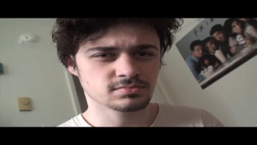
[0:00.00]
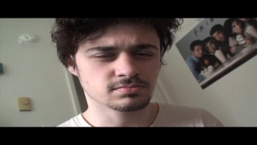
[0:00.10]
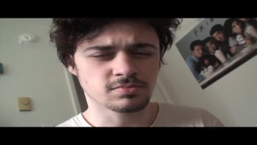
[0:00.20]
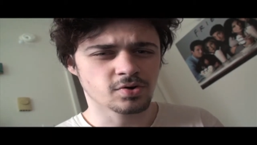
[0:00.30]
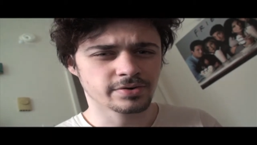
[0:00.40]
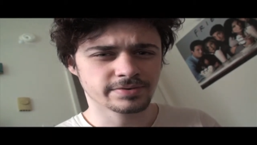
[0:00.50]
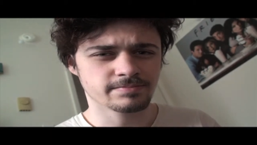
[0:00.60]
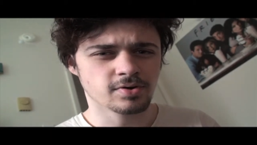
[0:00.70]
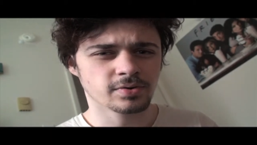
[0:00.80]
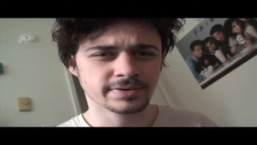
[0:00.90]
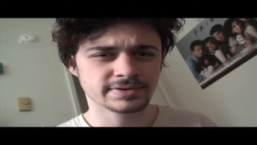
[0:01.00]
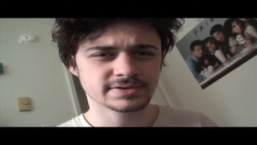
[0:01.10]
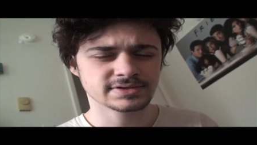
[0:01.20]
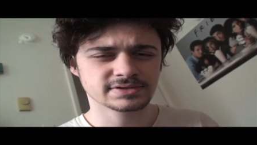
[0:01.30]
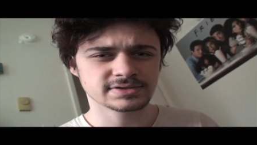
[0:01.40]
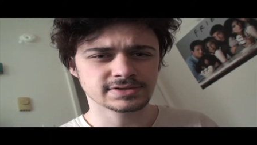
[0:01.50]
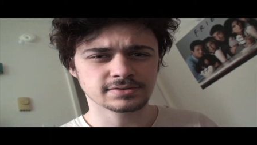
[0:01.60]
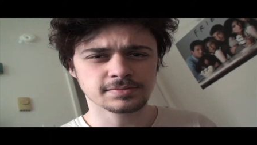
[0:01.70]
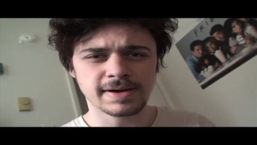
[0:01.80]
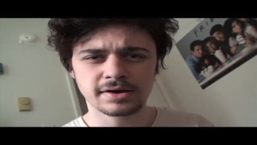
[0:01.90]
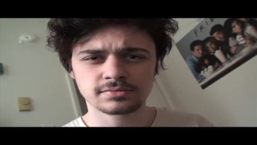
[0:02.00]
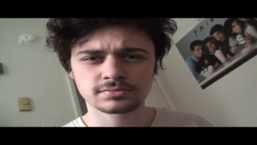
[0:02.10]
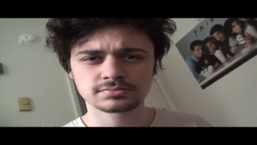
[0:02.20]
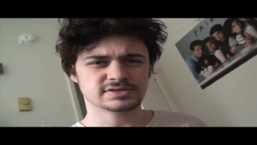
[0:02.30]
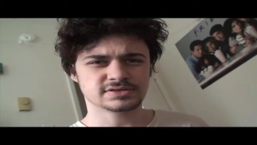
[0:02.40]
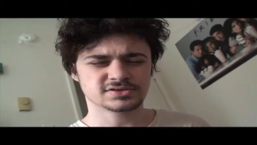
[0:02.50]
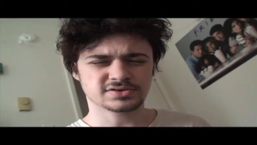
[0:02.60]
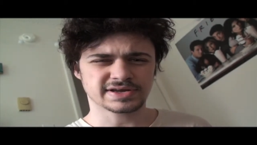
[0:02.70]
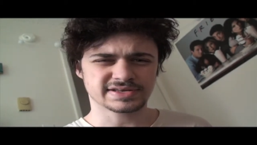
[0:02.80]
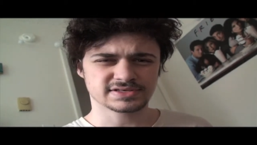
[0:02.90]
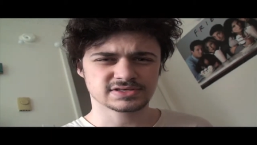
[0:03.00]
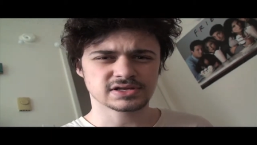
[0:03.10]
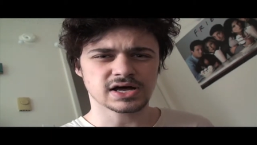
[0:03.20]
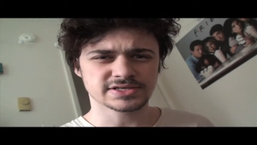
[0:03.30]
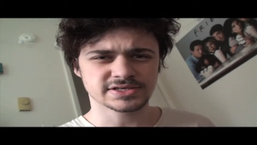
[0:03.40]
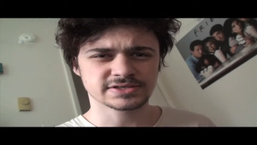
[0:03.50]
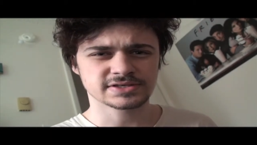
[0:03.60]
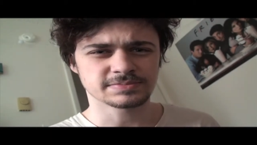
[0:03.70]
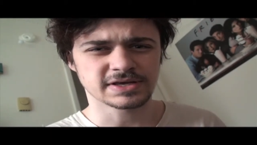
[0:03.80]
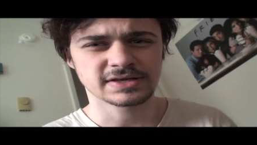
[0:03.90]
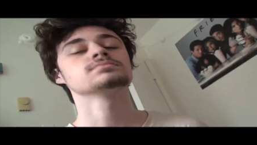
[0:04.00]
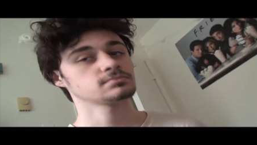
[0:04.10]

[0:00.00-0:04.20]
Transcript: more important to know about is a strange logic to me.